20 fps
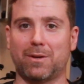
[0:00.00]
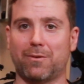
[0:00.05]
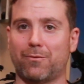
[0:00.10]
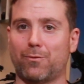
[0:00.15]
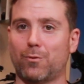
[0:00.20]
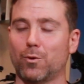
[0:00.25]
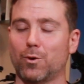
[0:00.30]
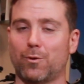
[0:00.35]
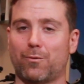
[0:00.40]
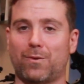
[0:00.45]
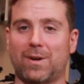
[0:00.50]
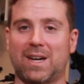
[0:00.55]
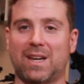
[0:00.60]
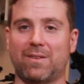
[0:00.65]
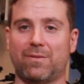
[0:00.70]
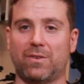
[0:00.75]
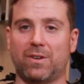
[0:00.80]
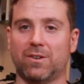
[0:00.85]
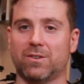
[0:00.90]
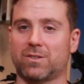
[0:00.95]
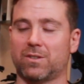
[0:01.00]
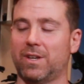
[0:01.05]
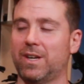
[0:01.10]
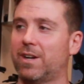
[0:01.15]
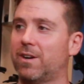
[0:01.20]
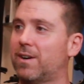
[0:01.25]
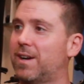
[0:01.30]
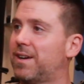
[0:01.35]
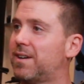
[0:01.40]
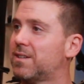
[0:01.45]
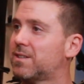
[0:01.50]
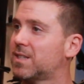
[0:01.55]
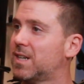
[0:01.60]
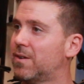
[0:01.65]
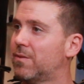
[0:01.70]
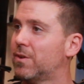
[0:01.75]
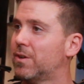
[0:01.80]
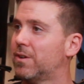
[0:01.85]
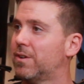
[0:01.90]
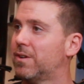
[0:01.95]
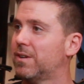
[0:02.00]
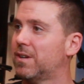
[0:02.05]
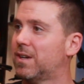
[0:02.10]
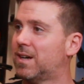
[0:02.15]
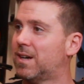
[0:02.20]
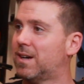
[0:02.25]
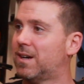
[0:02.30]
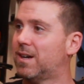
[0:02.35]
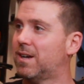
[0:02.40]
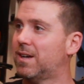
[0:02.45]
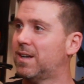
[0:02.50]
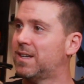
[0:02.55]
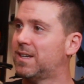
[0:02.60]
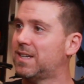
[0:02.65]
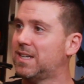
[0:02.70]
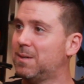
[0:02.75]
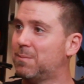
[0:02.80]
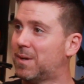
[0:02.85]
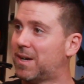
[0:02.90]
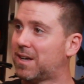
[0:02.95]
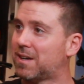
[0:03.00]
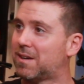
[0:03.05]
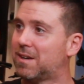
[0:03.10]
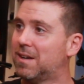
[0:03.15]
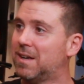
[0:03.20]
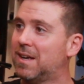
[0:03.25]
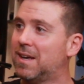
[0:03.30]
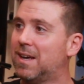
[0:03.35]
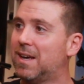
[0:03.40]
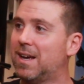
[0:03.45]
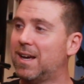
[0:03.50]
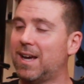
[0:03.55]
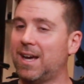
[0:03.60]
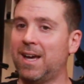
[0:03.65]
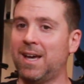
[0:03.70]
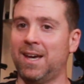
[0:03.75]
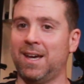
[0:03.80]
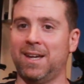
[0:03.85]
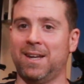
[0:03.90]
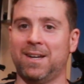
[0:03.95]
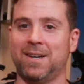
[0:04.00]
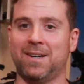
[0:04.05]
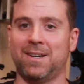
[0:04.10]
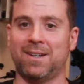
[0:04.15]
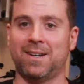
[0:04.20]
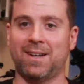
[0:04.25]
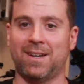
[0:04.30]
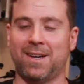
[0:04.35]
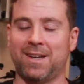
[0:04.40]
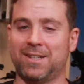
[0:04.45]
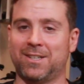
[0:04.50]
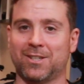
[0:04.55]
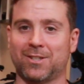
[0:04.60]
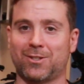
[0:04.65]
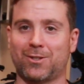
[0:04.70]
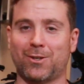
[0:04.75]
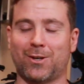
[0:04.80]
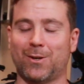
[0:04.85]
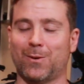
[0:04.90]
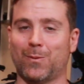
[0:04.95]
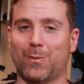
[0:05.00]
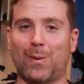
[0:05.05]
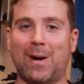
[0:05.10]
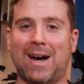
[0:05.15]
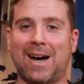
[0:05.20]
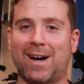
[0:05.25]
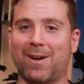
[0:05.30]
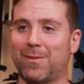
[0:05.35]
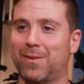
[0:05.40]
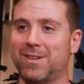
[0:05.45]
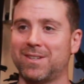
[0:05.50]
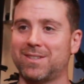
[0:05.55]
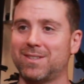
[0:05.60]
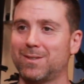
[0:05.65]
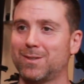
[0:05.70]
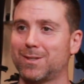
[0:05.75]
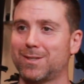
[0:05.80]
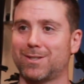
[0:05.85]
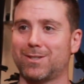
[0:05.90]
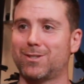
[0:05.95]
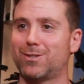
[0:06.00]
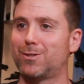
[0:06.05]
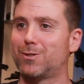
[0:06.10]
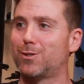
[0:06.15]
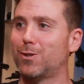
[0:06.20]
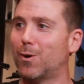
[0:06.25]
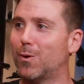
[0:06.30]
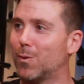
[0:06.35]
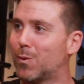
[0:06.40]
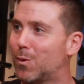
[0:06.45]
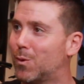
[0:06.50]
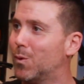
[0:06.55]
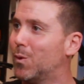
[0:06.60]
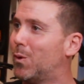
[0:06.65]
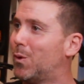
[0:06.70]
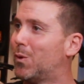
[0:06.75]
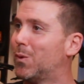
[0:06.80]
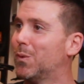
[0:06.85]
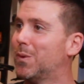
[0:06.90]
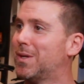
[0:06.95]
4 or 5 years later, I discovered an e-bike. And I just thought, wow, this is so cool.